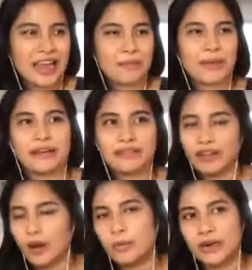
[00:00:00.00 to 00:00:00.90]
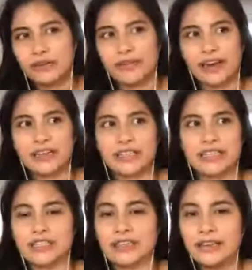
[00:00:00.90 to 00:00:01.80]
But open
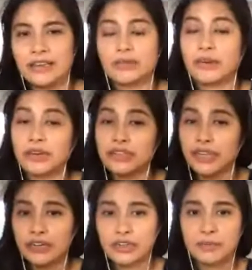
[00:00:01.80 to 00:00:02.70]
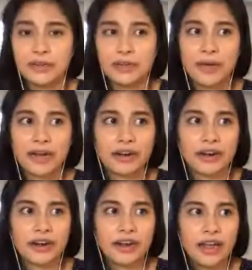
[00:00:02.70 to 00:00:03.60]
advantages, you understand your community
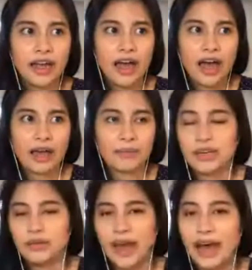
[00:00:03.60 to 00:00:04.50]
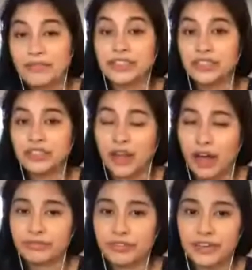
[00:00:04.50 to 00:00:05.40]
better, um, and you have additional
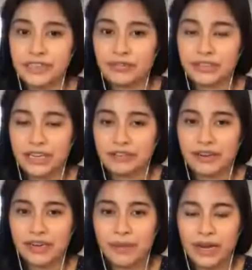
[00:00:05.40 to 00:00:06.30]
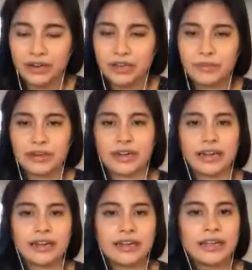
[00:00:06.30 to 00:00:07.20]
offerings that were generated by your
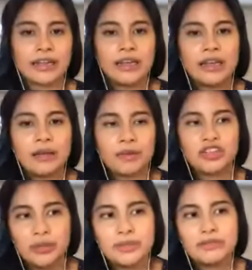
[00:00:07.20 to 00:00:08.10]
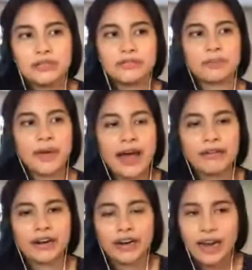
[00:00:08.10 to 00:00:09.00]
community. In terms of shifting
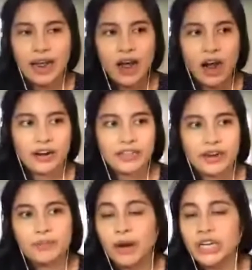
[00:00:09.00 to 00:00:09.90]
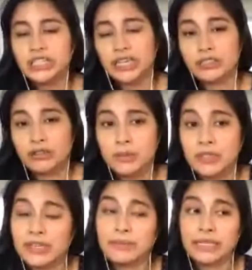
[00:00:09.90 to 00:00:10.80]
power, are there marginalized groups you
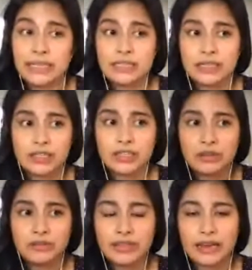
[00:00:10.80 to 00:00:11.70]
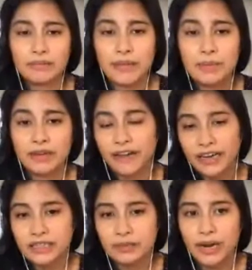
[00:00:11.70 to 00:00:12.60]
can be listening to that may be
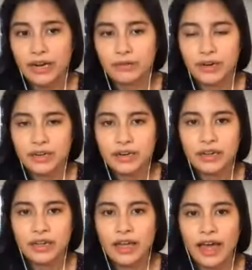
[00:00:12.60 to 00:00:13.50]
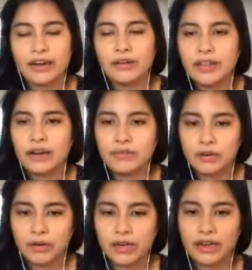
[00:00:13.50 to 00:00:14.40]
affected by your work? I know a lot of you
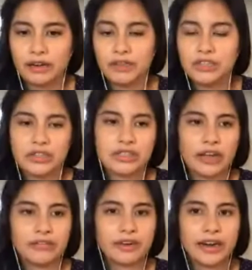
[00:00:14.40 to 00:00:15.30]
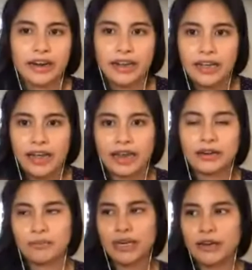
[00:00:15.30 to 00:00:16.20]
are working on research software, and
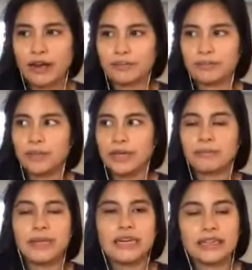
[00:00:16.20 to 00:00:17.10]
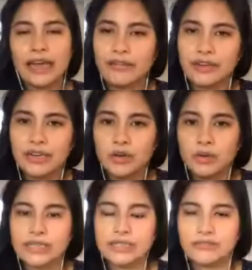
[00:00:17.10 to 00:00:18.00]
it might not be immediately evident who
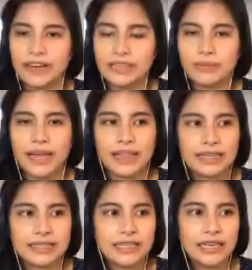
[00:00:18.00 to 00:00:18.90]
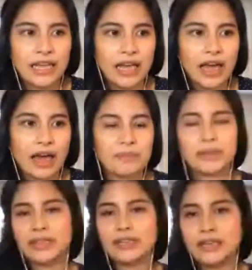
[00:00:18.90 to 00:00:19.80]
gets affected by this. Um,
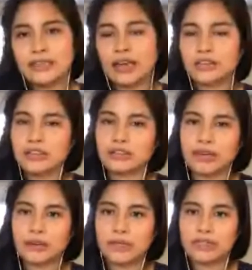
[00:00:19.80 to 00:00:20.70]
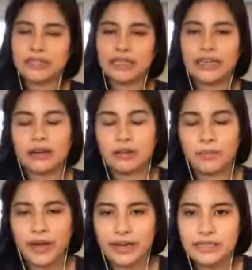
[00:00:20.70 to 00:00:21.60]
but thinking downstream or just thinking out of the
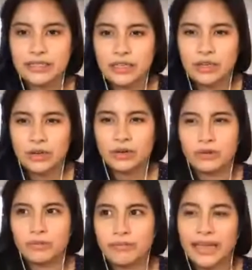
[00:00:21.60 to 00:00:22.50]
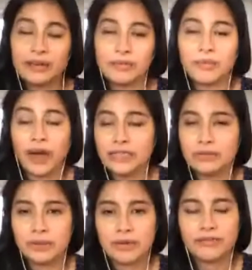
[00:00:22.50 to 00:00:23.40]
box, who might
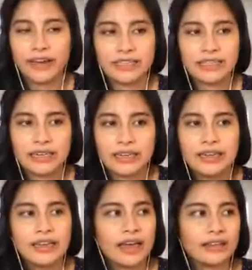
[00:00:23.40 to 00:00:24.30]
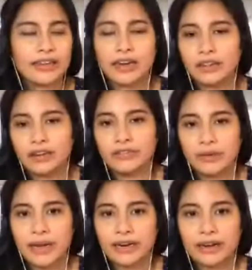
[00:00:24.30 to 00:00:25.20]
possibly be affected, and then getting their
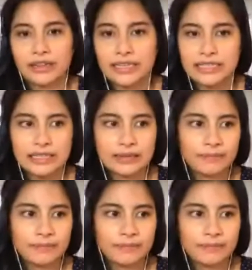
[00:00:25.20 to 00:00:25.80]
feedback on this.